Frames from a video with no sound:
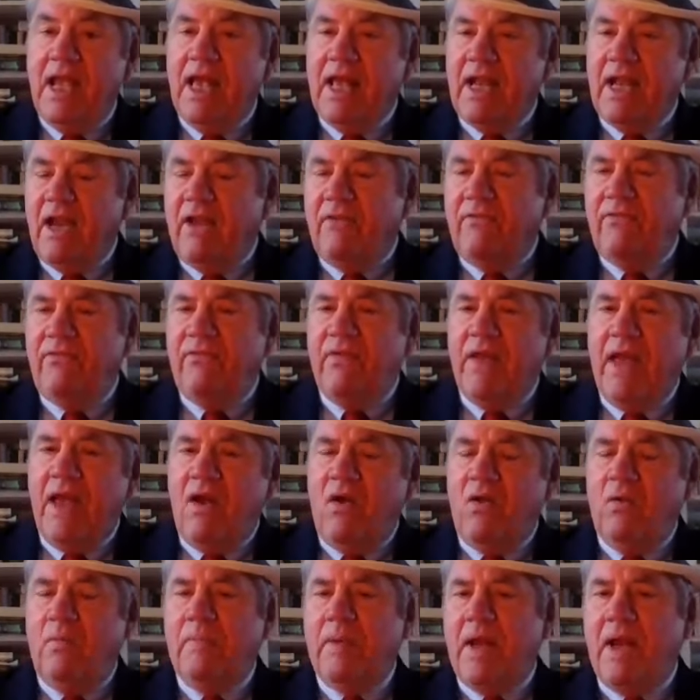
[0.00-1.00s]
And I
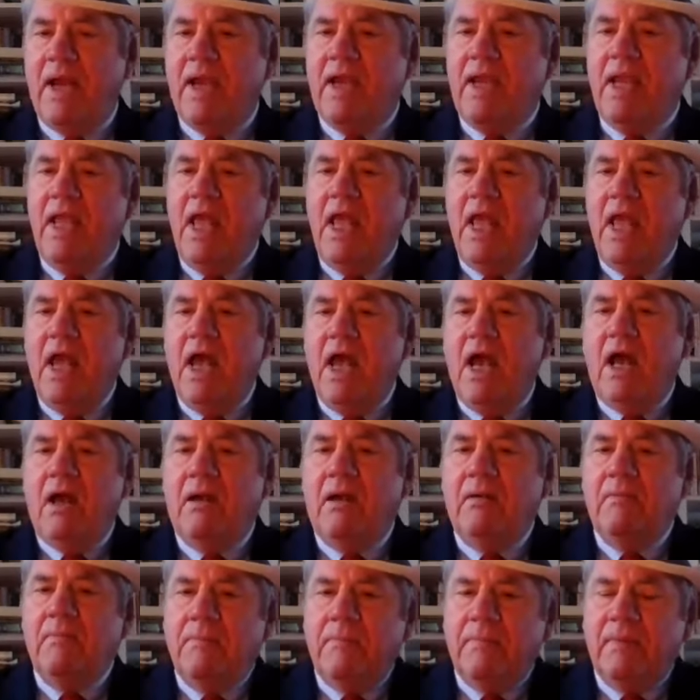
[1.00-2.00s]
found by
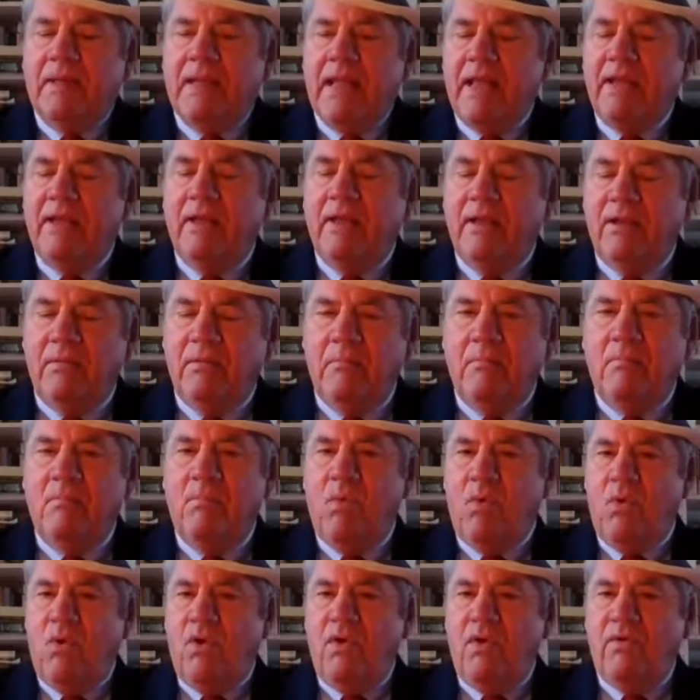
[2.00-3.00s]
um, getting
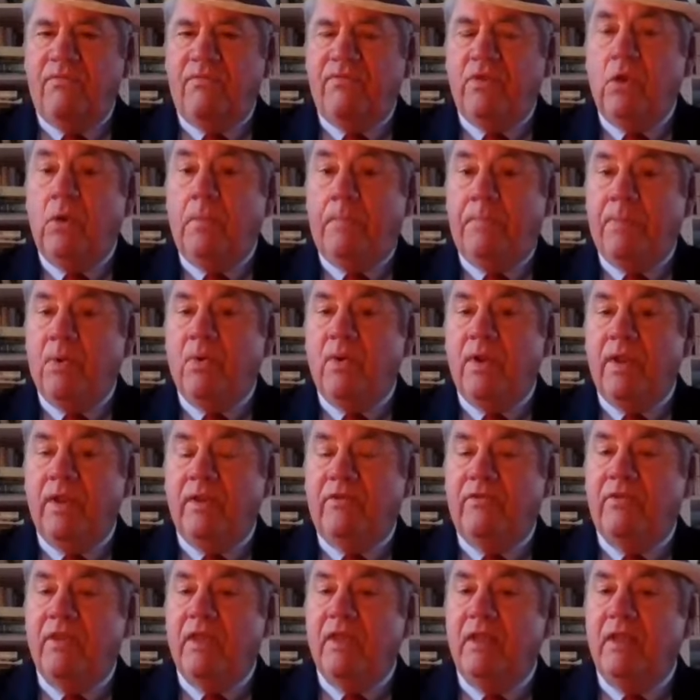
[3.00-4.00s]
more
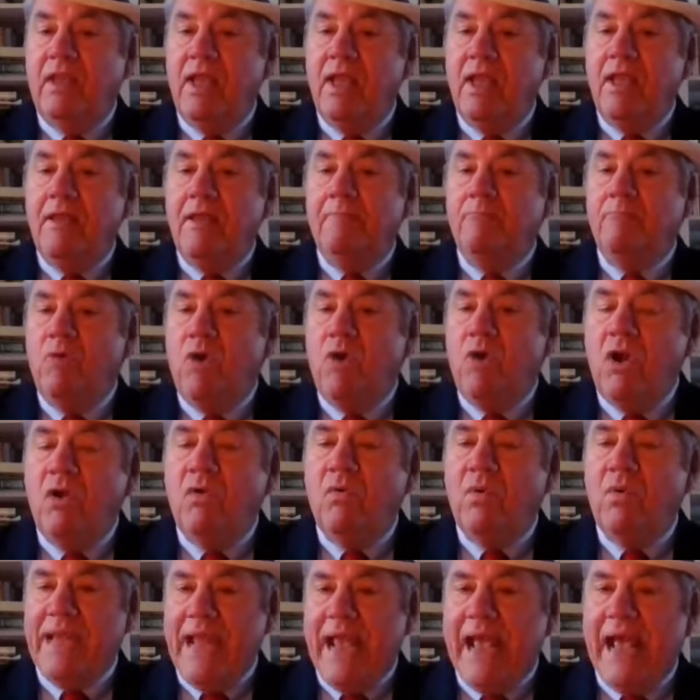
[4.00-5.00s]
viewpoints and
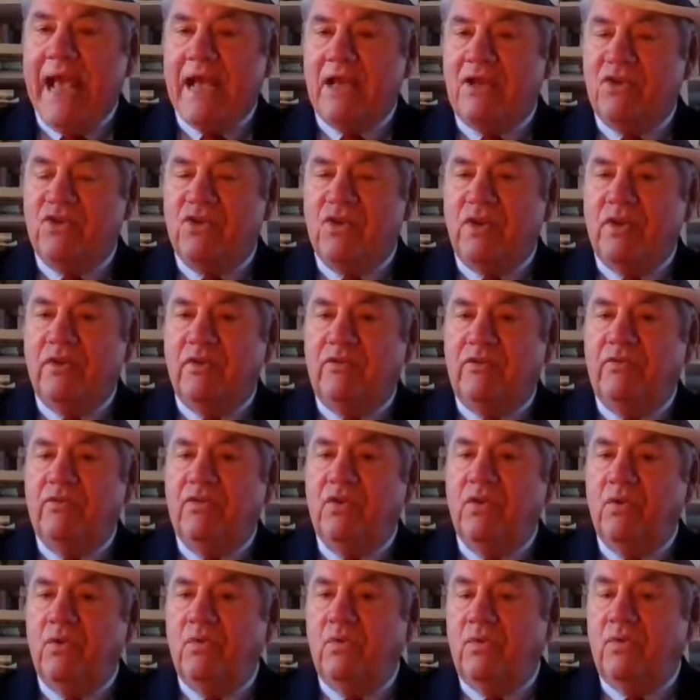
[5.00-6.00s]
more reactions
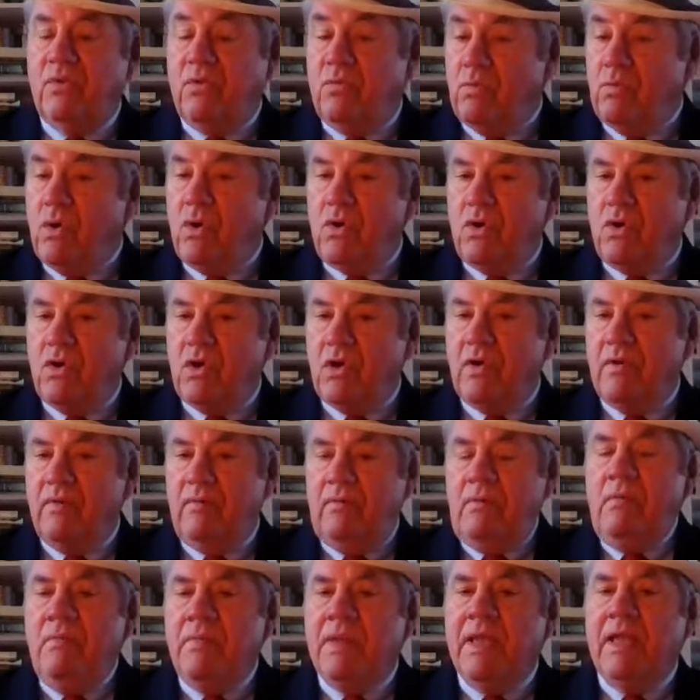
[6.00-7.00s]
to the war
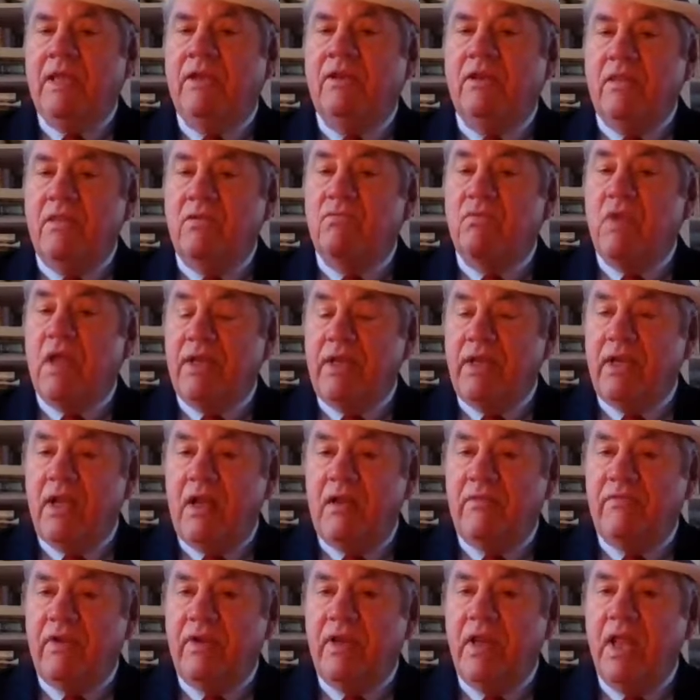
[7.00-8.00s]
and to the running
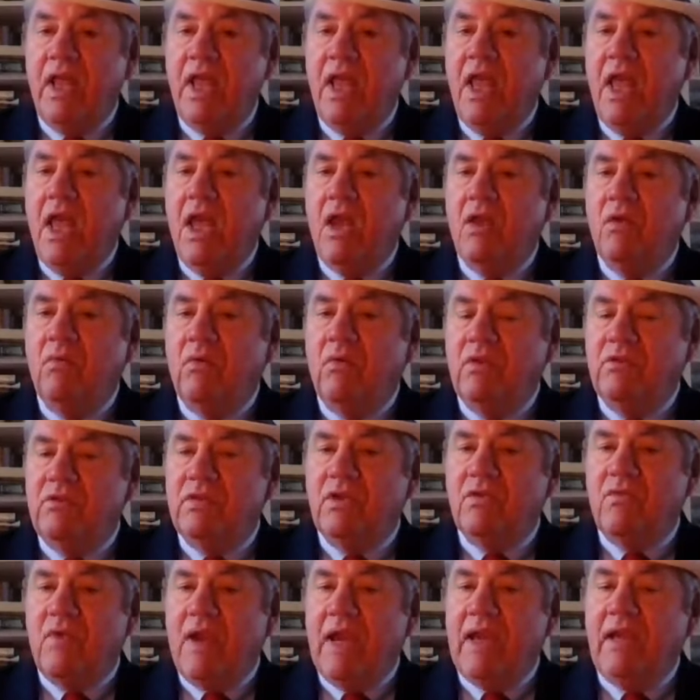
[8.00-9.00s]
of it, was
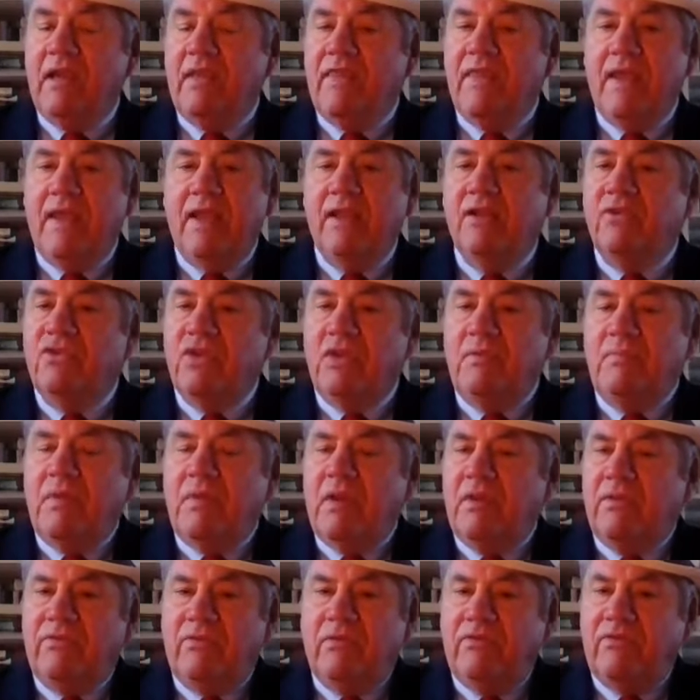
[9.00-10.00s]
a great thing. She
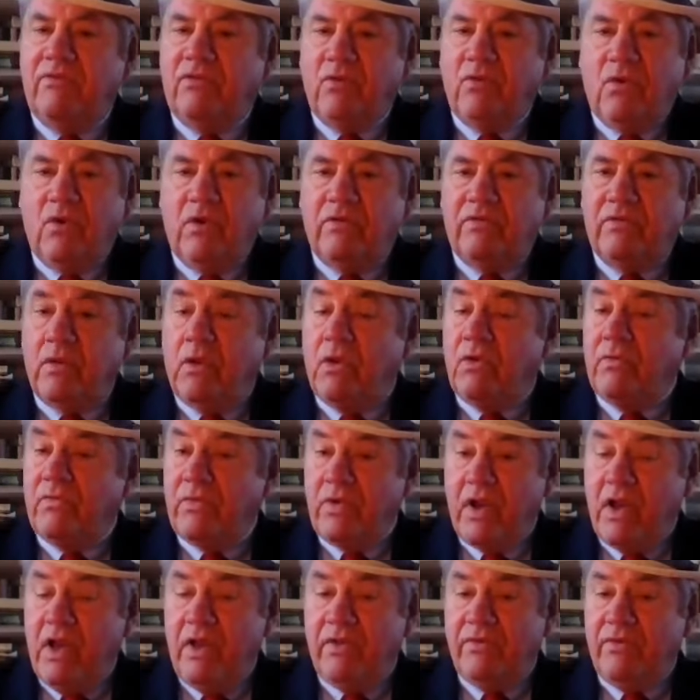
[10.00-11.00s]
must have sourced
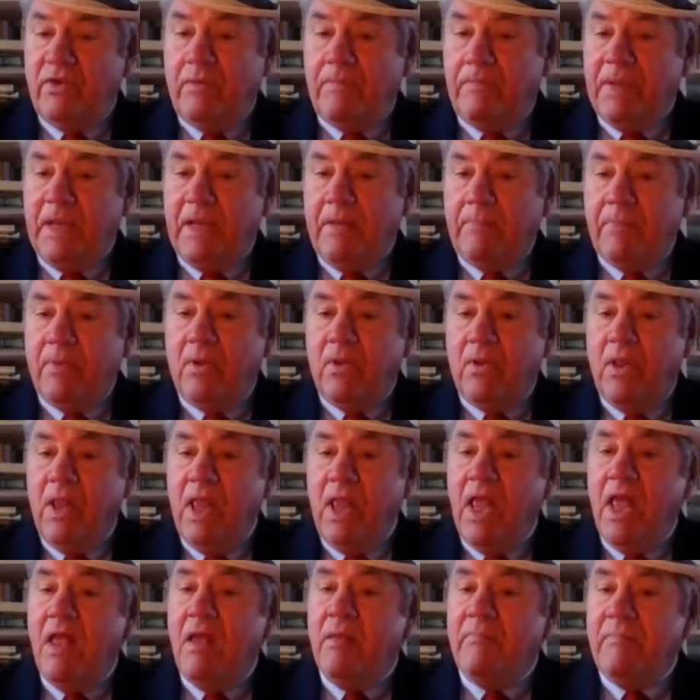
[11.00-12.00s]
over 100 people,
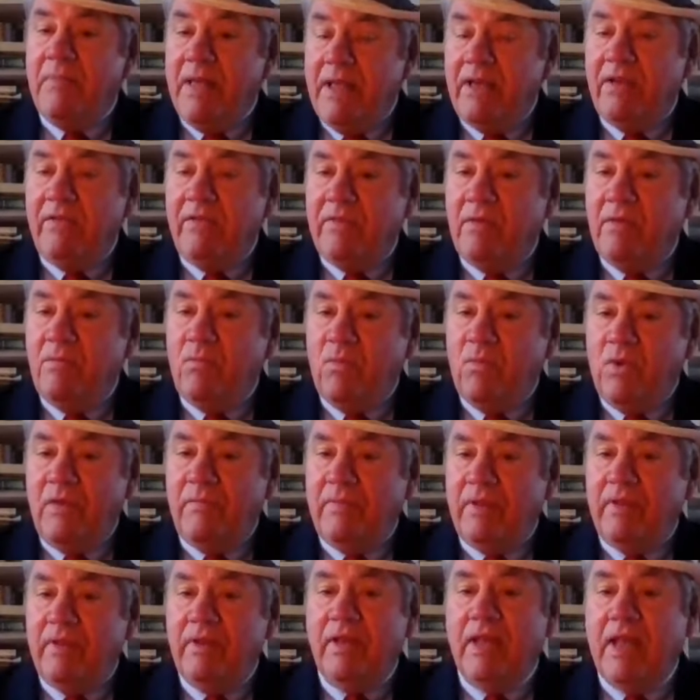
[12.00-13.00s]
many of them
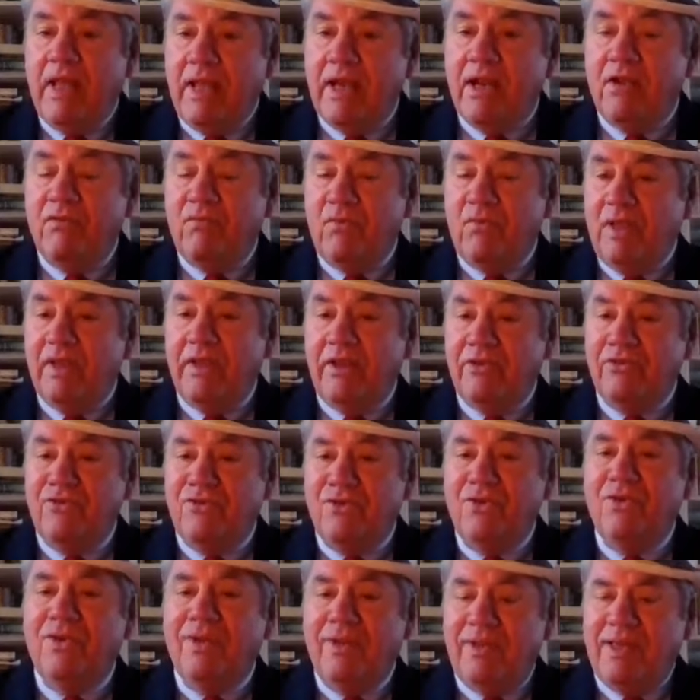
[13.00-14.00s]
women, and I really
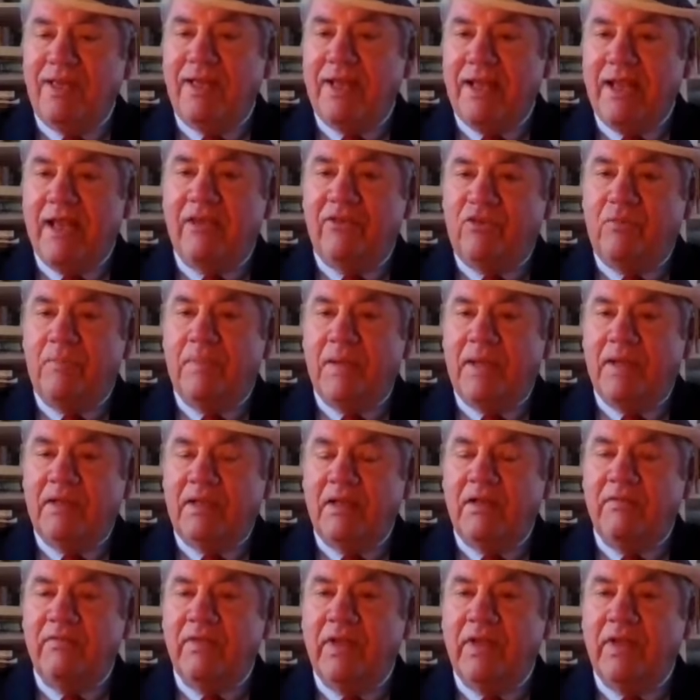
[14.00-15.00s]
enjoyed that
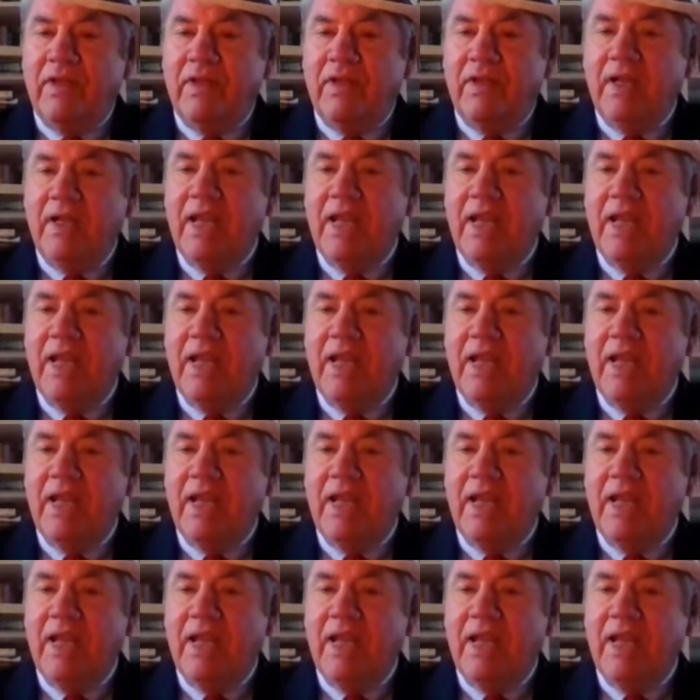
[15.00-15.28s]
aspect of it.